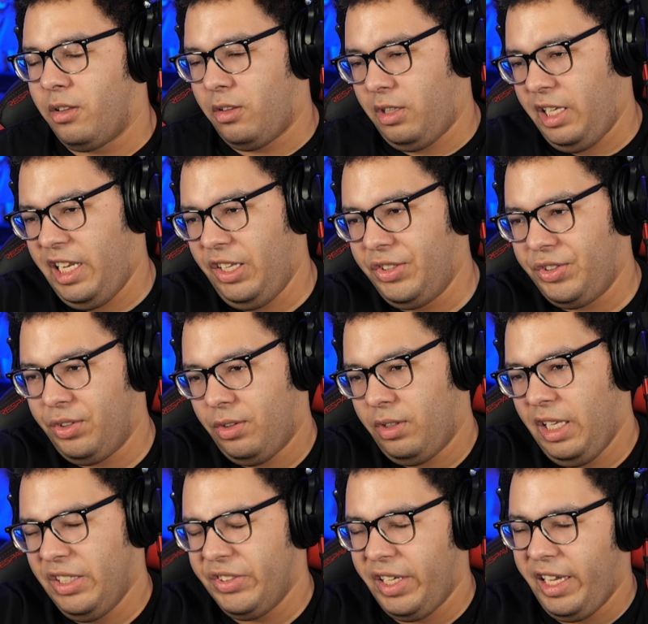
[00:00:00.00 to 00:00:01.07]
these
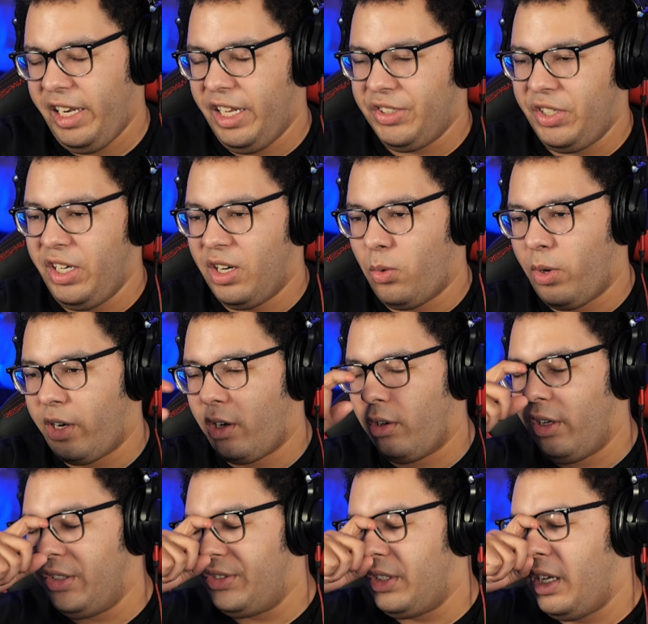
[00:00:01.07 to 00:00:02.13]
idiots here working on
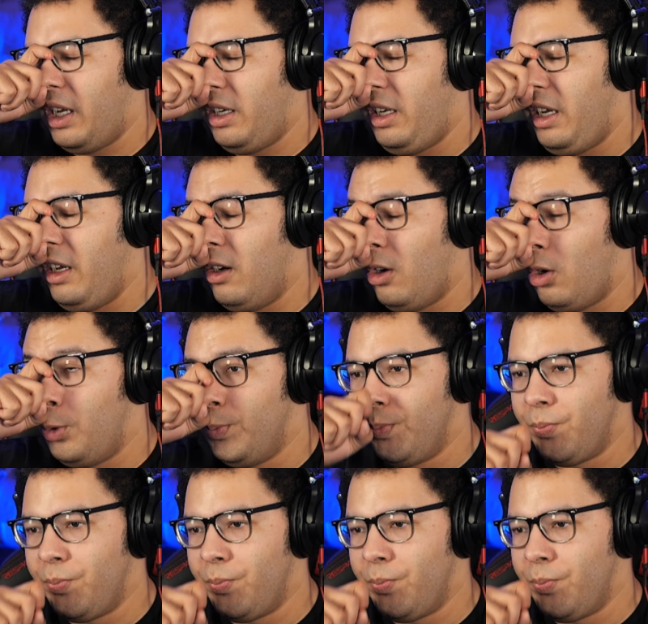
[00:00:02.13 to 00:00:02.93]
this deal,